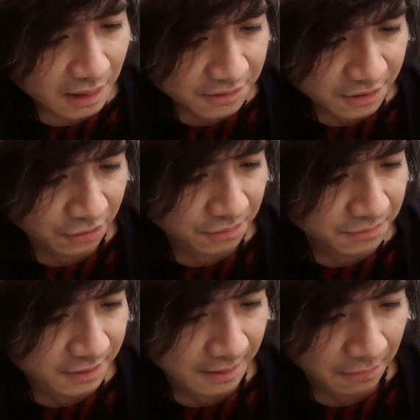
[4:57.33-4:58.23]
So
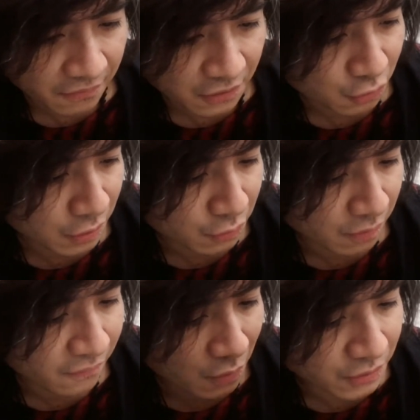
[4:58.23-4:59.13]
December 1st,
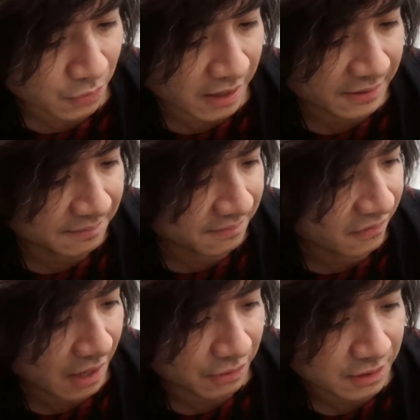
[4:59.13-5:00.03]
2024 is when I
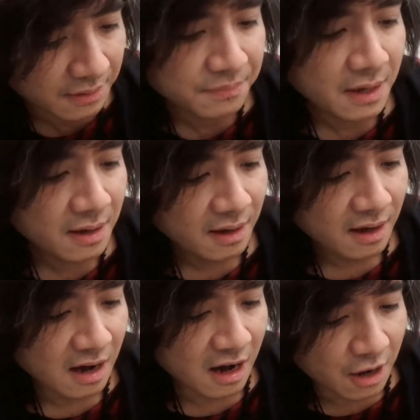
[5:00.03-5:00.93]
found this.
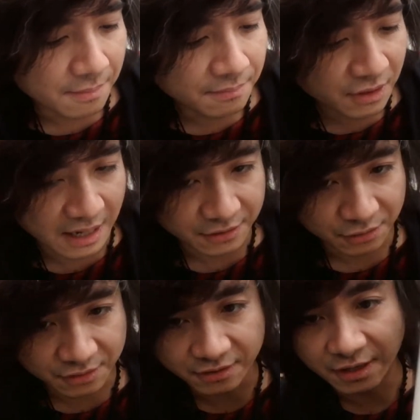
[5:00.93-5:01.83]
Okay, so it
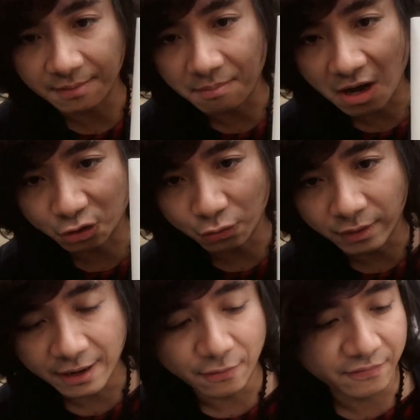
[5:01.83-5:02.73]
starts out module
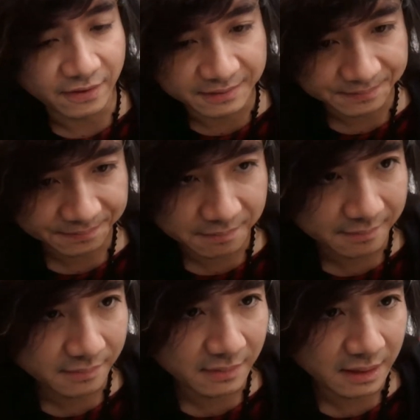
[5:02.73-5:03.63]
alpha,
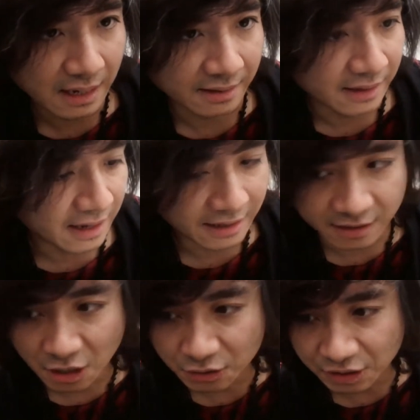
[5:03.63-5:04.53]
and then it goes